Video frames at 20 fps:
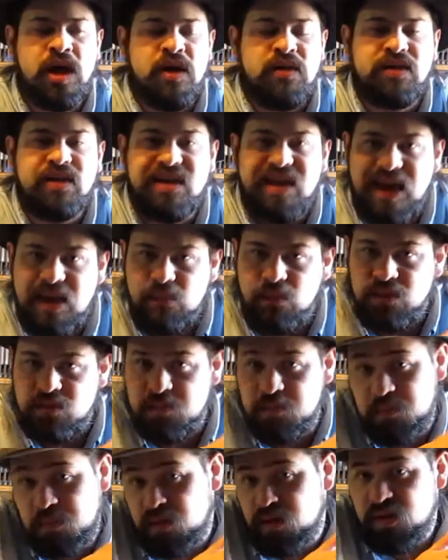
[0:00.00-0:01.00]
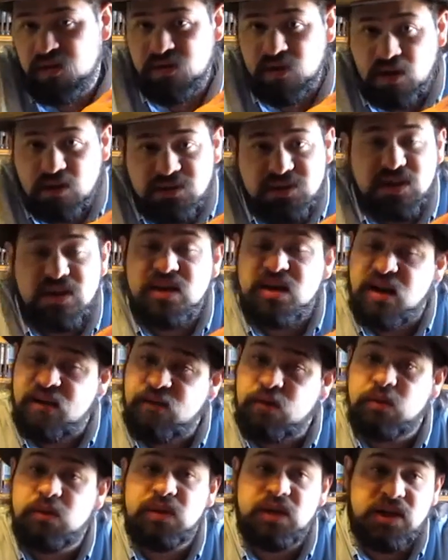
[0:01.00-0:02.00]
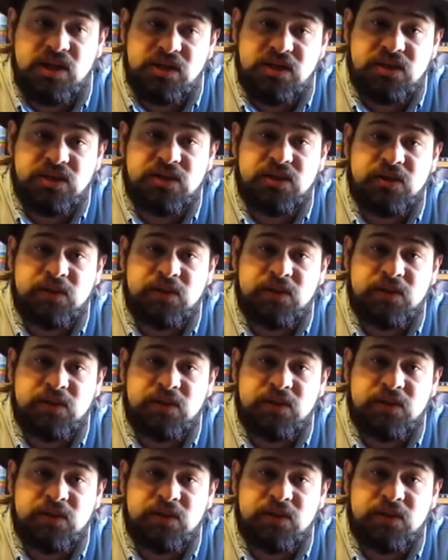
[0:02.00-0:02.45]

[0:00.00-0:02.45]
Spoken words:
the game was put in the vaults and never released.